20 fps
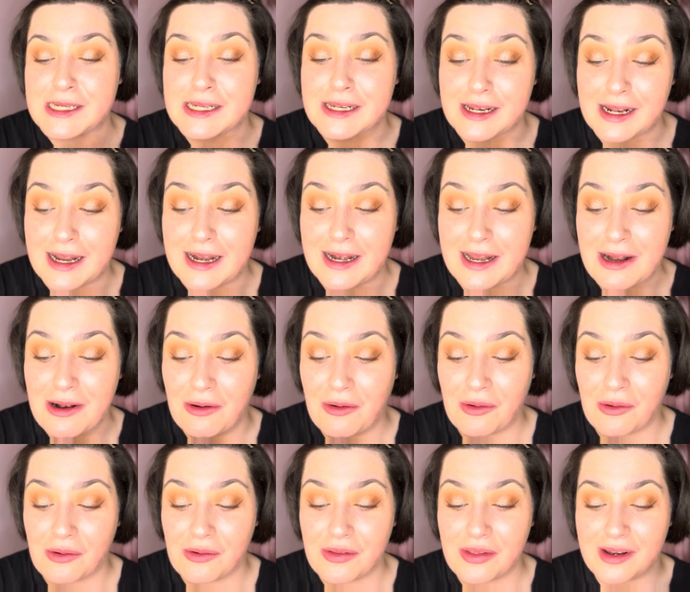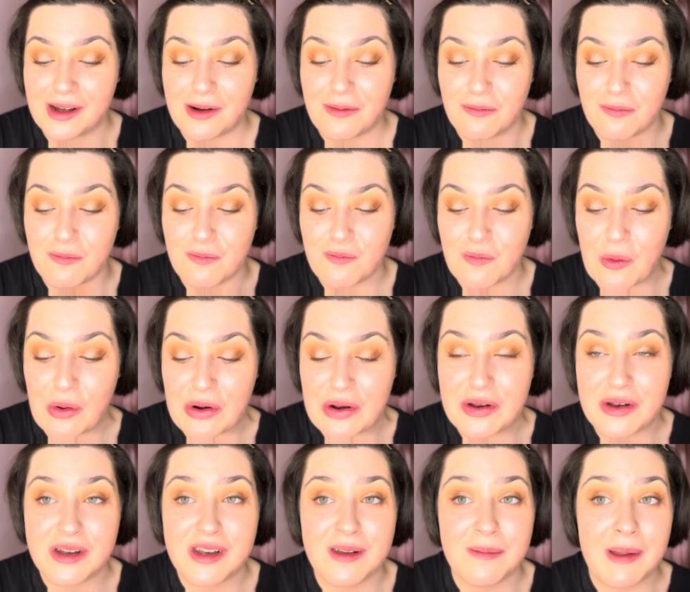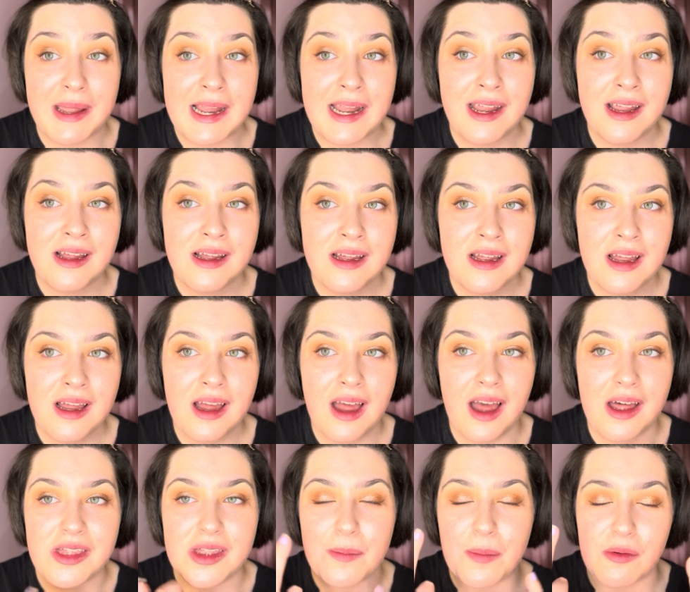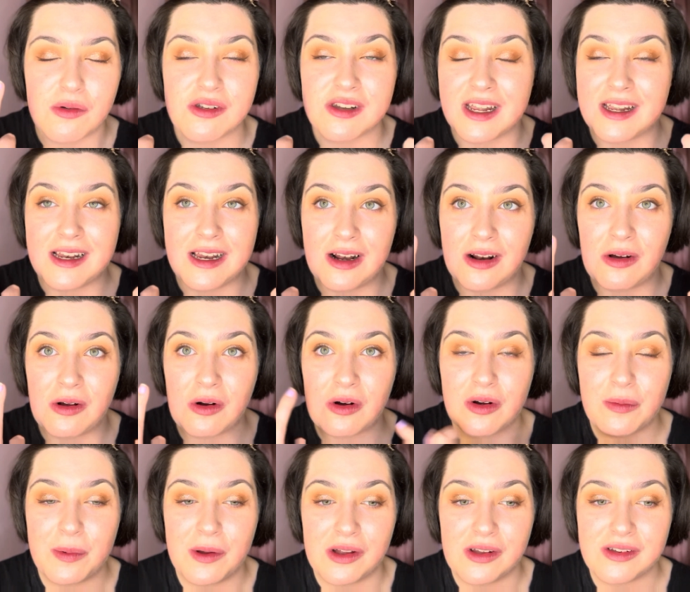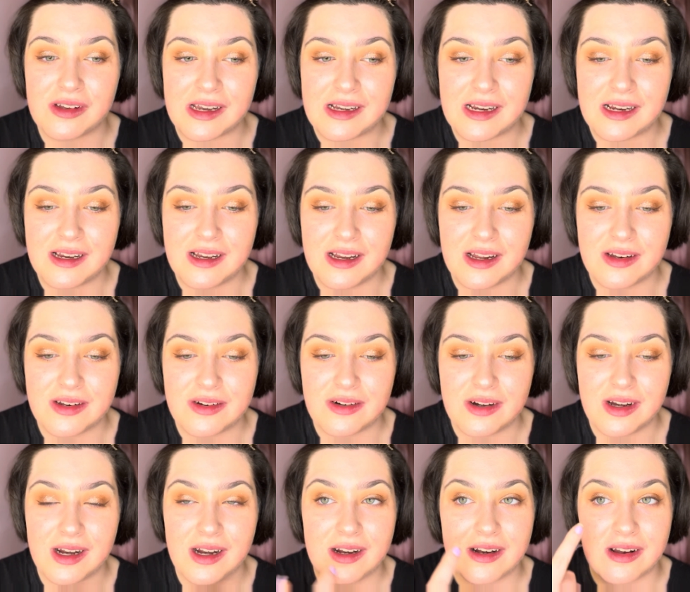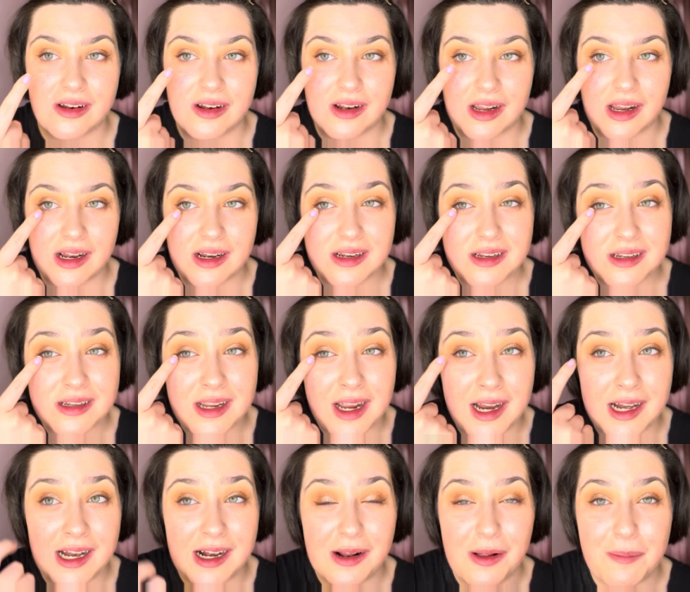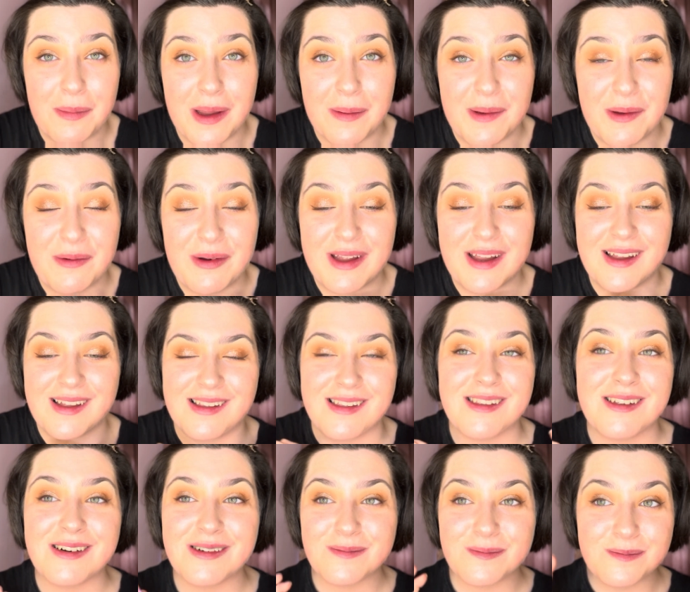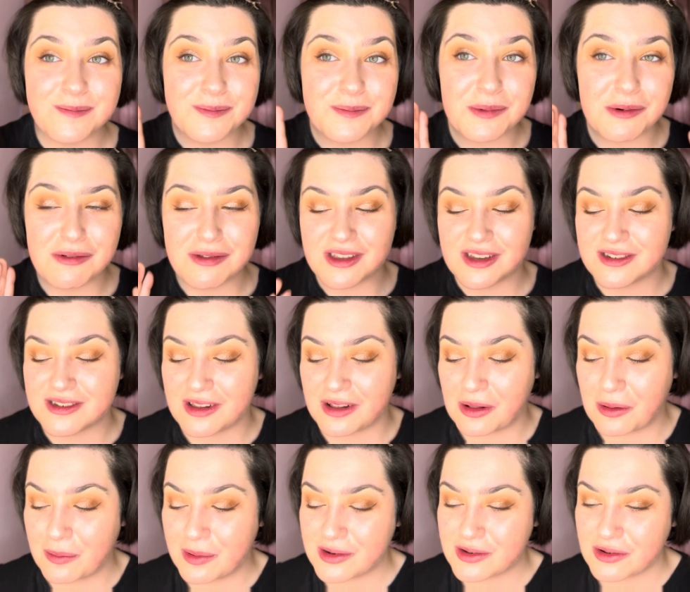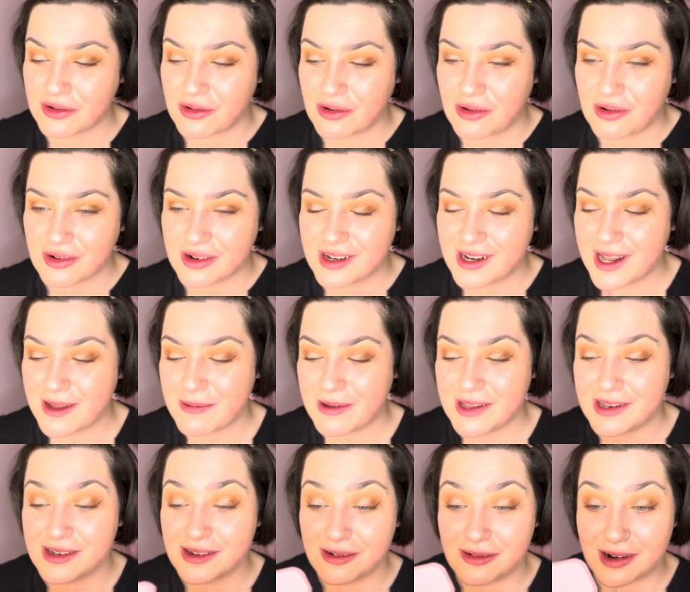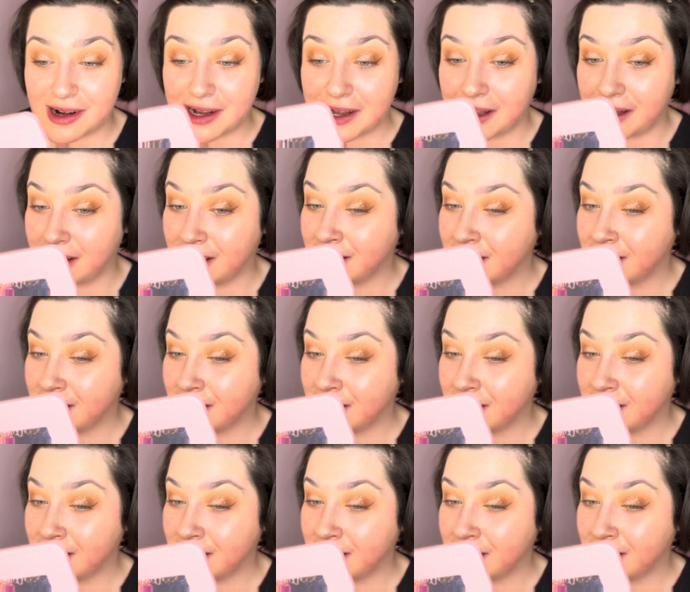slightly longer than I wanted it to be. They're both slightly longer. To be honest, I did it yesterday and I did like a tiny little baby wing, and they're both just a little bit too long today, but it's alright.